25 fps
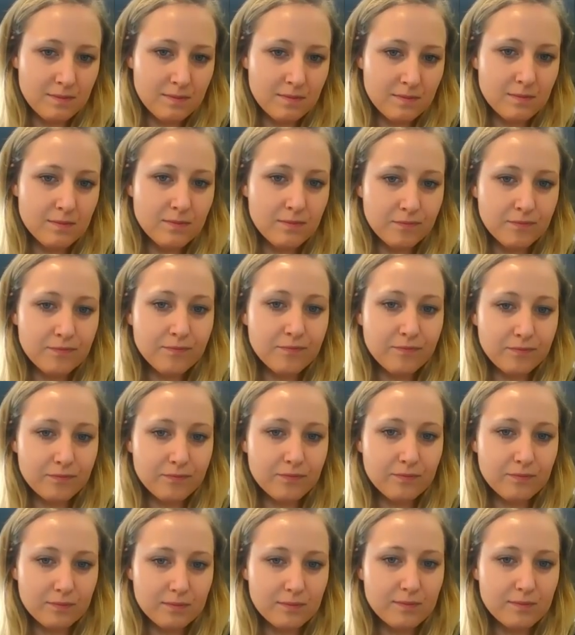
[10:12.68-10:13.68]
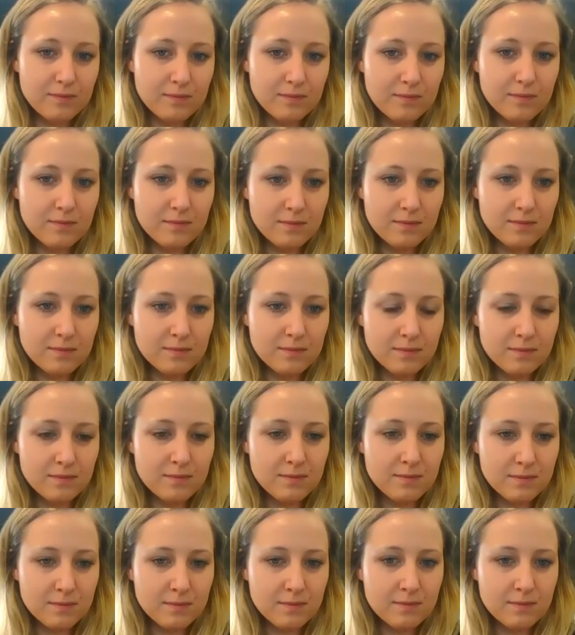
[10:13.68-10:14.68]

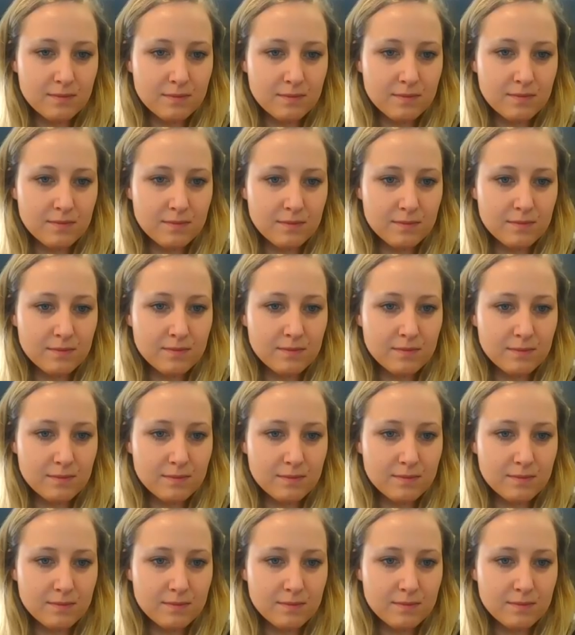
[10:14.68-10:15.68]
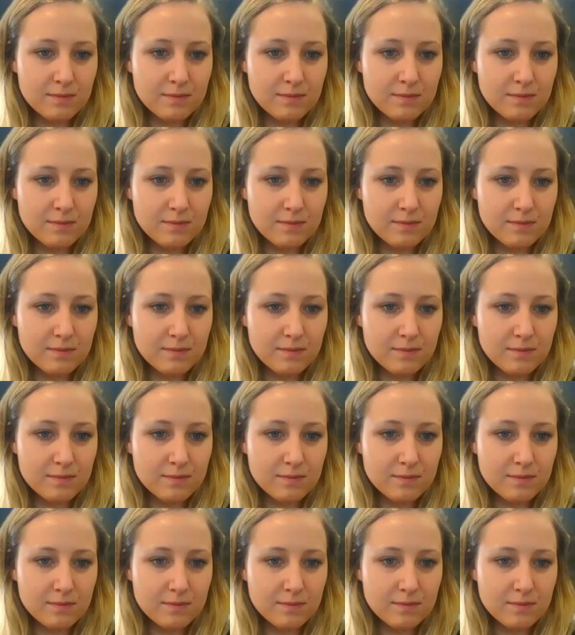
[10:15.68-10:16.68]

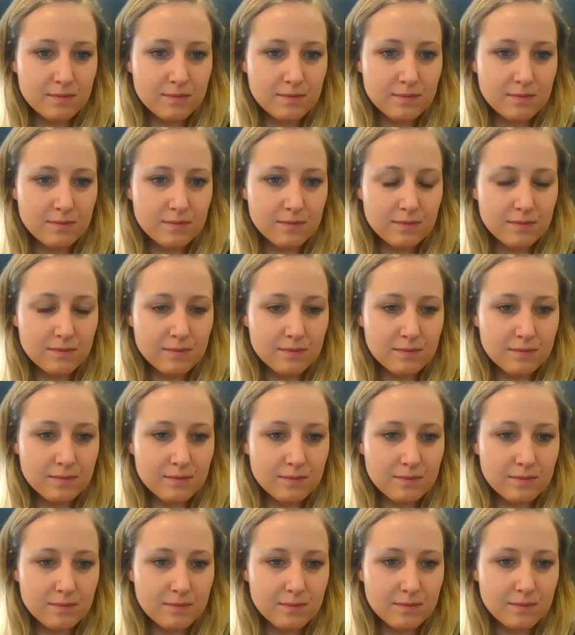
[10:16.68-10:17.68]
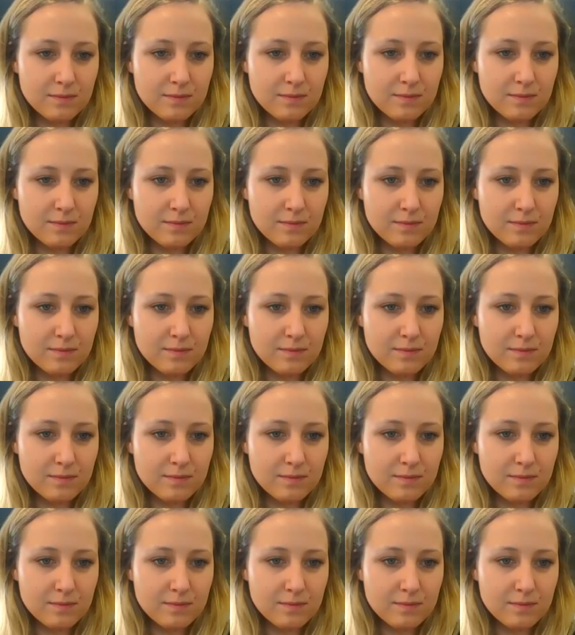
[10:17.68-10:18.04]
(silent)